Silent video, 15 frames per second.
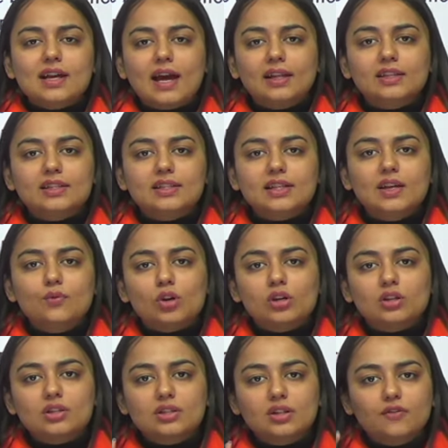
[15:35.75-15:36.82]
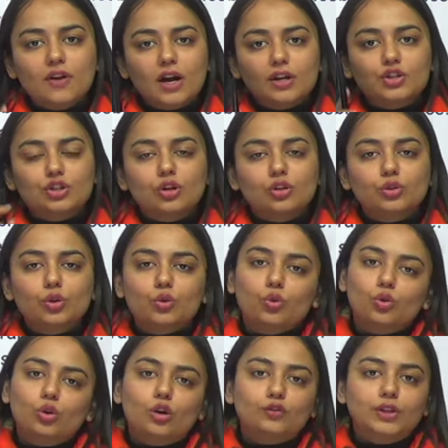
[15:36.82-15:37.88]
and see what is the function or the
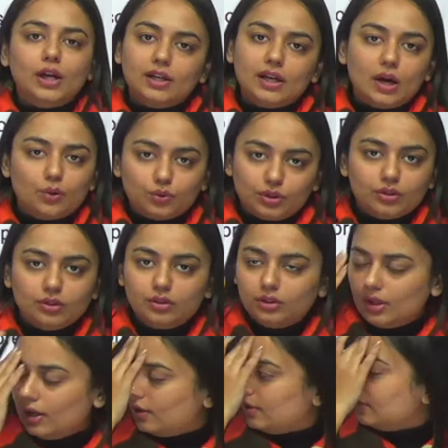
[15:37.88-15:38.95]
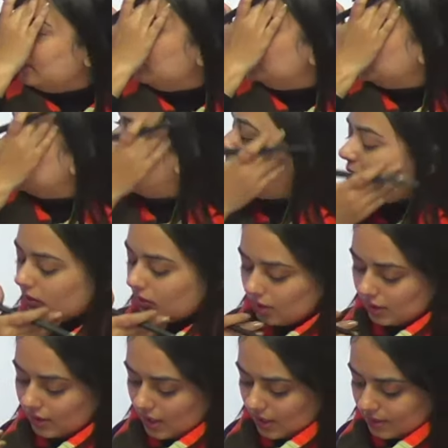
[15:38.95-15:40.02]
role of that down there in that particular
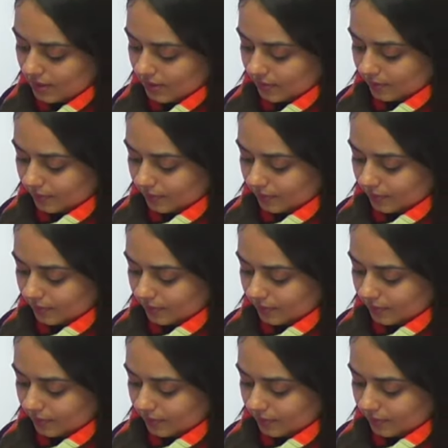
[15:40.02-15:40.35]
case.